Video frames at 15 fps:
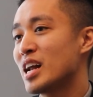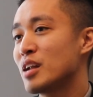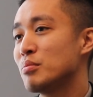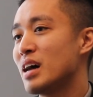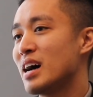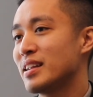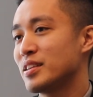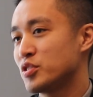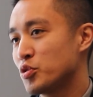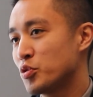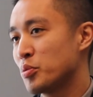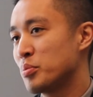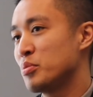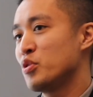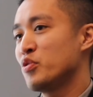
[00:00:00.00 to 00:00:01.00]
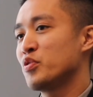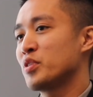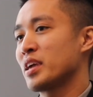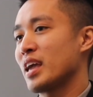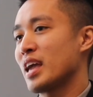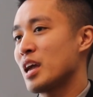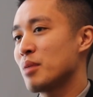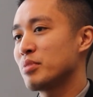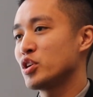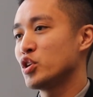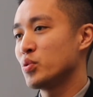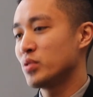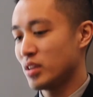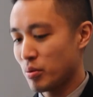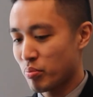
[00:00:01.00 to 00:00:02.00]
Bottom line is you're removing
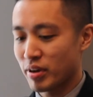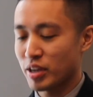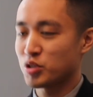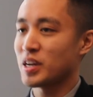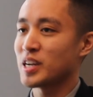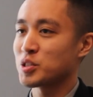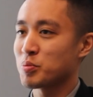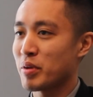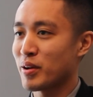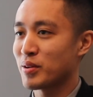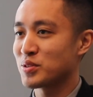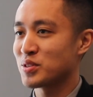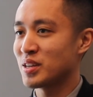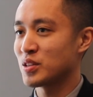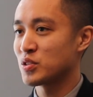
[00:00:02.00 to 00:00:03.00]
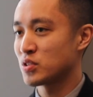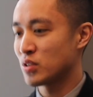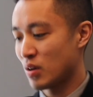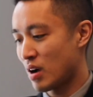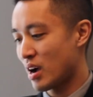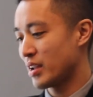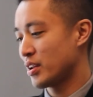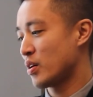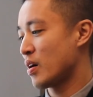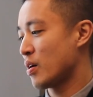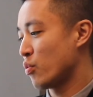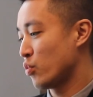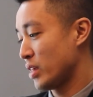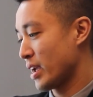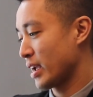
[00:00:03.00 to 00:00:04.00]
ambiguity, bringing transparency, and so I
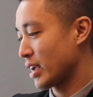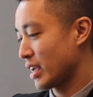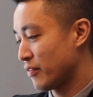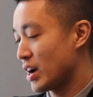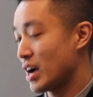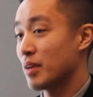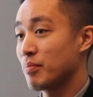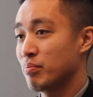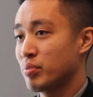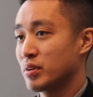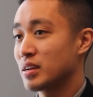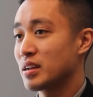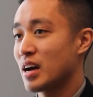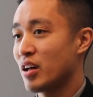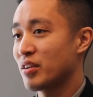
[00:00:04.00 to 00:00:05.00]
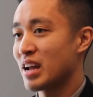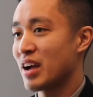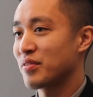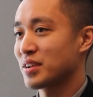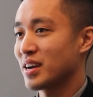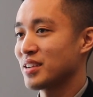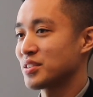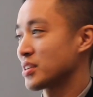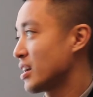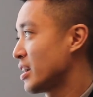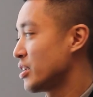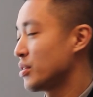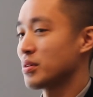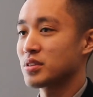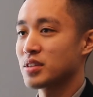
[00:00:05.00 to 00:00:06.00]
know, like, if I put $1 in advertising,
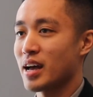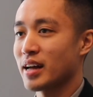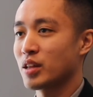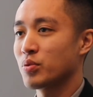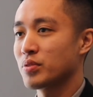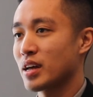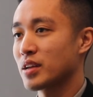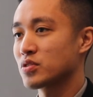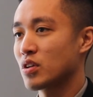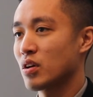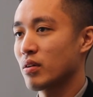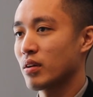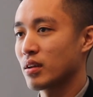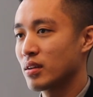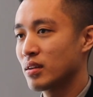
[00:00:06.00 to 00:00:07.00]
I know exactly where that's going.